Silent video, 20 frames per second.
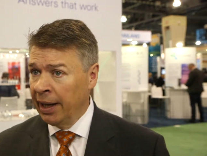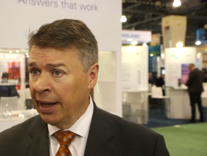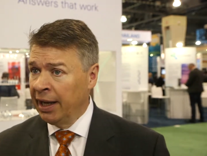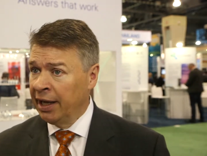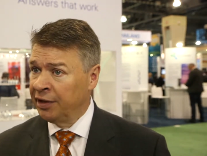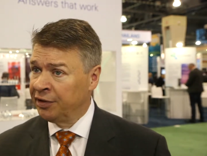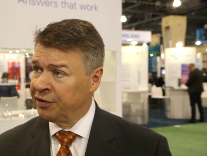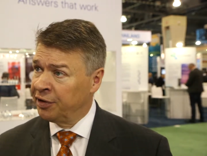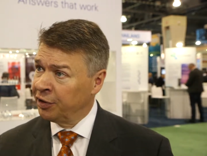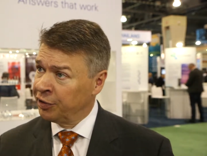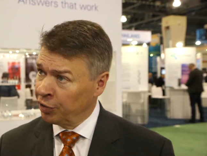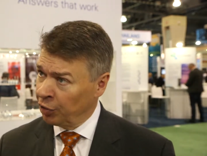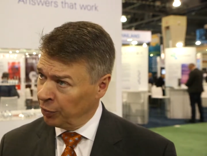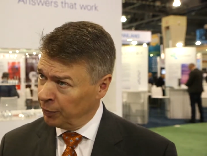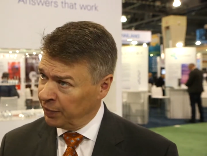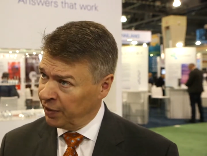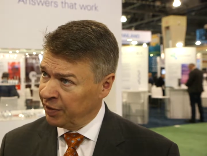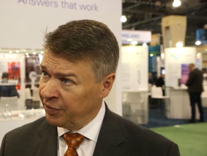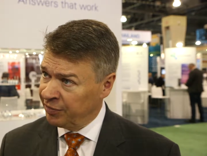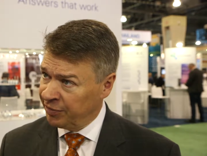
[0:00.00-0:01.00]
it's
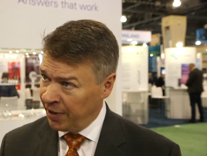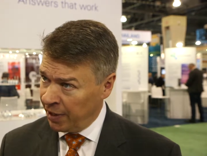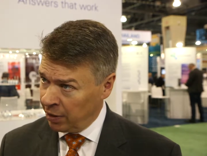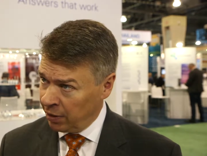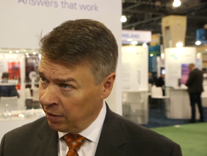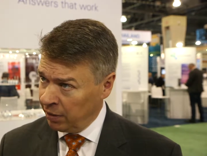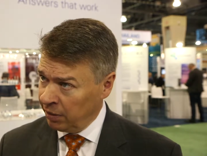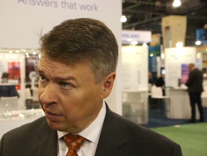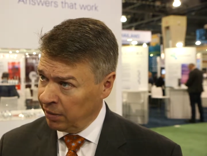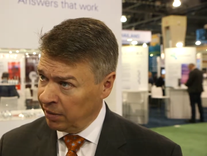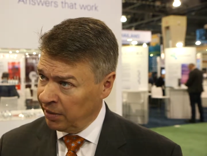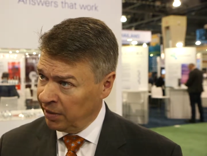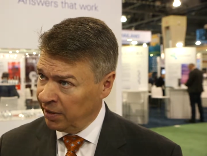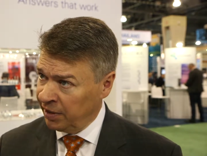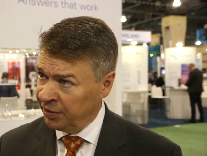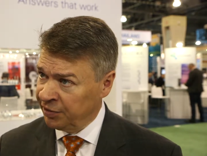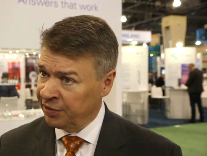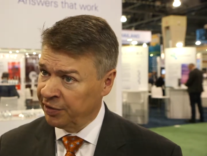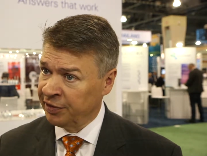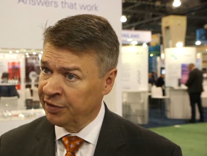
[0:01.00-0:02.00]
determined that Vetter
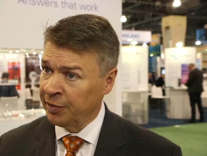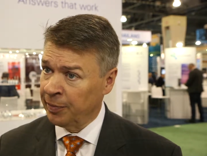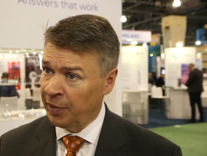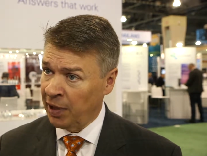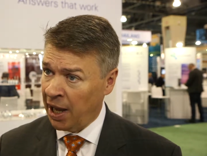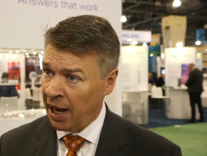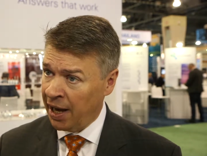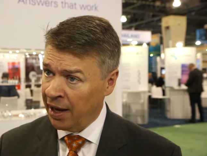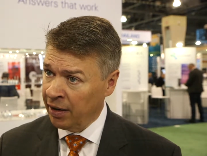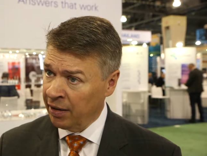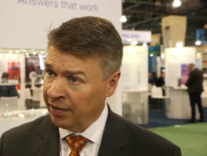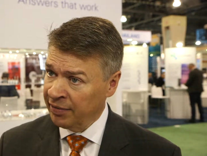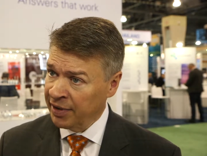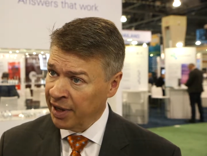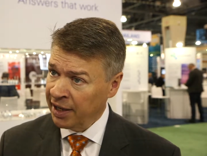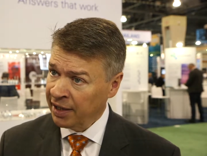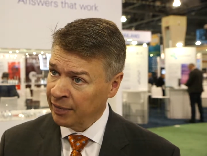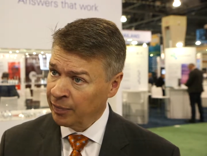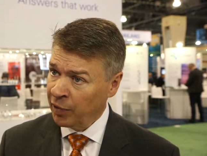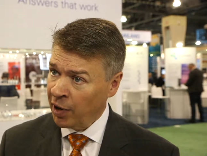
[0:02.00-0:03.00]
is the supplier of
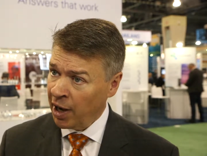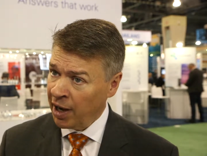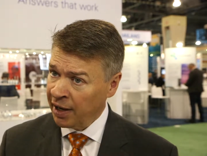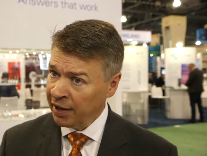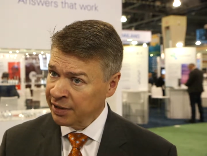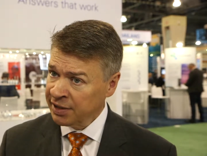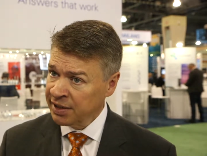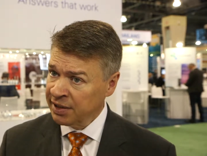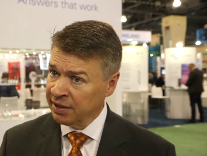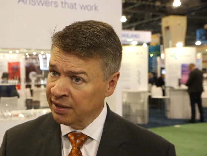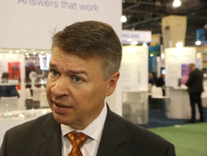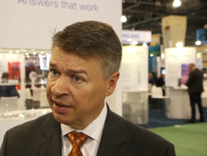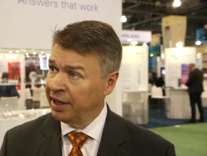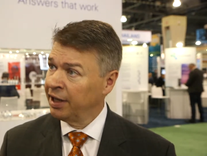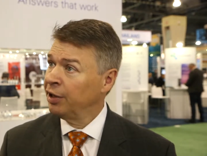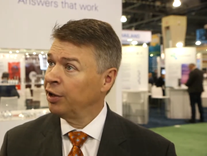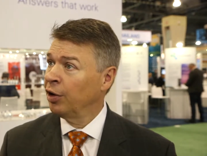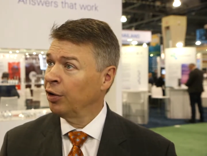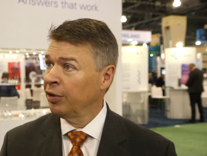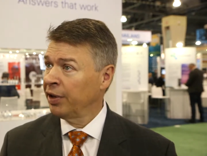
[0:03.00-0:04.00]
that product, they
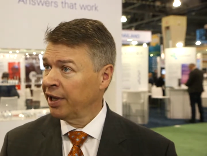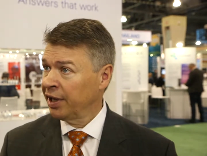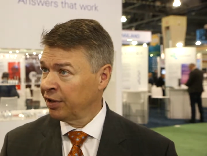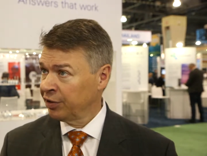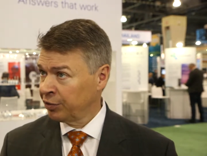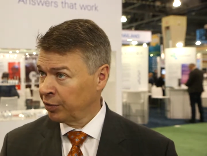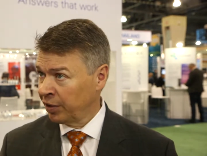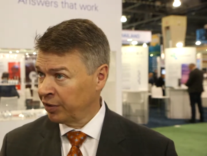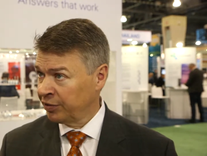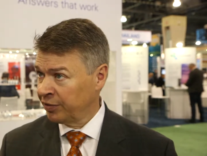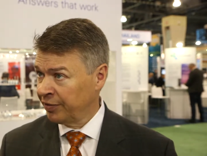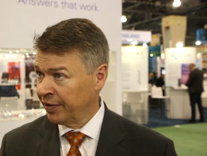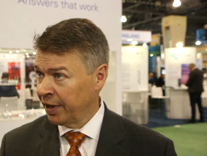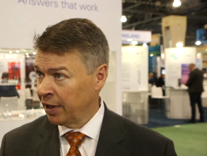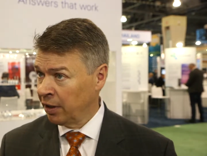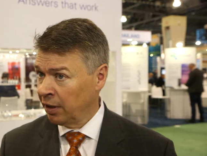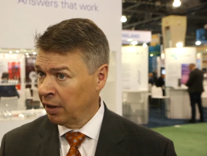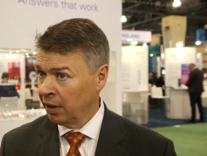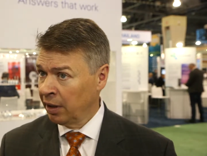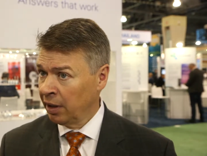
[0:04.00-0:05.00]
know they can trust
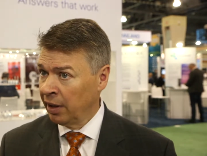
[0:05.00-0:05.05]
Vetter